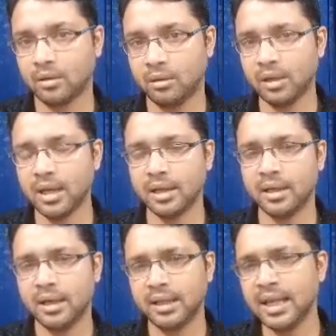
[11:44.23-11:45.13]
Okay,
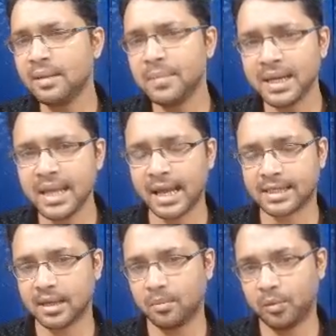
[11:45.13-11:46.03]
there are many
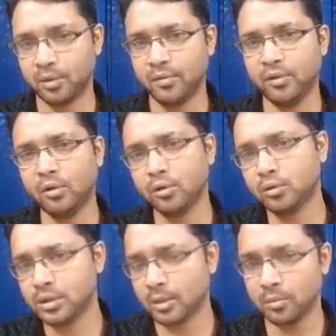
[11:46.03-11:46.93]
examples. If you go
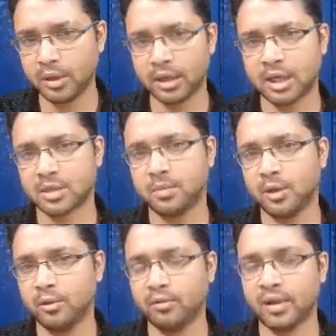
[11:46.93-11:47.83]
to Jammu and Kashmir,
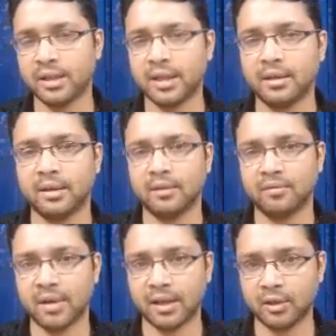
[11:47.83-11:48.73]
you will
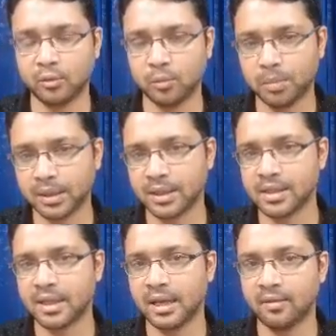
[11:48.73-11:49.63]
find two
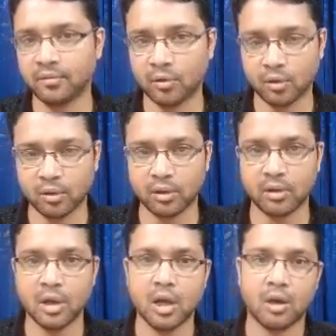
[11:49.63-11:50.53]
parties they have
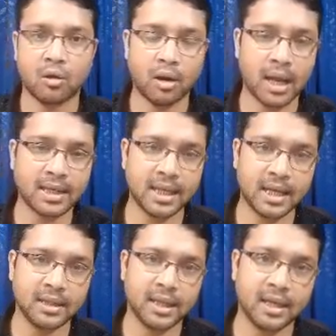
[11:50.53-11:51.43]
collide
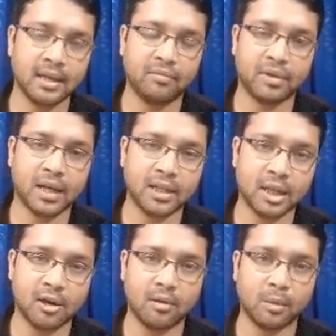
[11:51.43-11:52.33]
and they have run
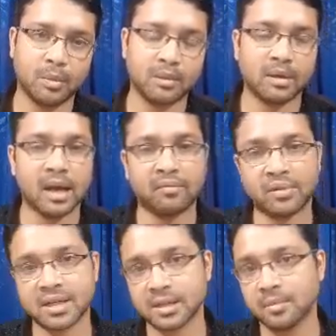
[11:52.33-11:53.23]
the government. Or
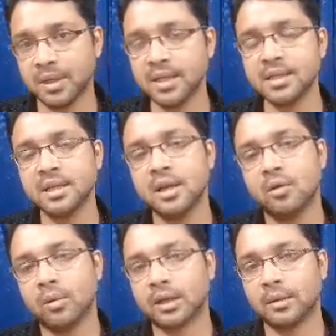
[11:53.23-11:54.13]
after some years,
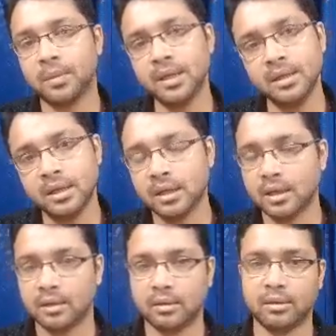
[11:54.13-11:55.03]
what happened?
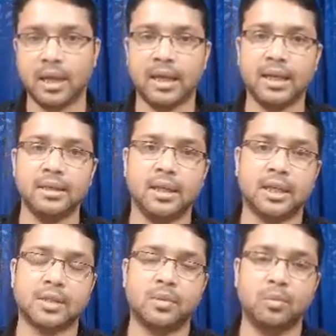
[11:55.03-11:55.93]
Again, it
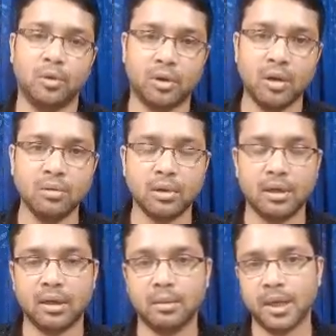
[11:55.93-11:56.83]
has been broke
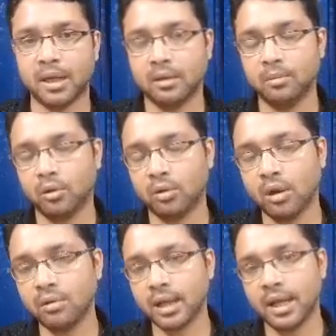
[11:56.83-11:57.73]

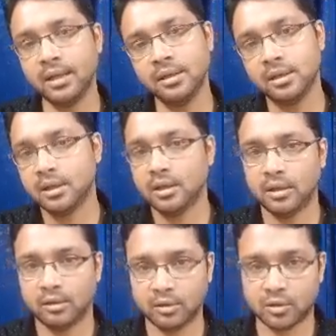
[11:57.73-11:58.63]
out, and
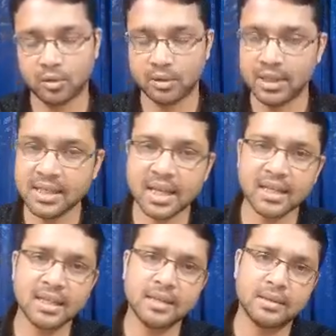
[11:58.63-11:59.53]
so these are
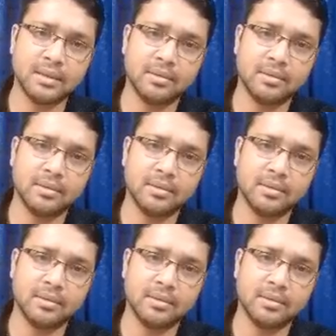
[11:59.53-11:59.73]
the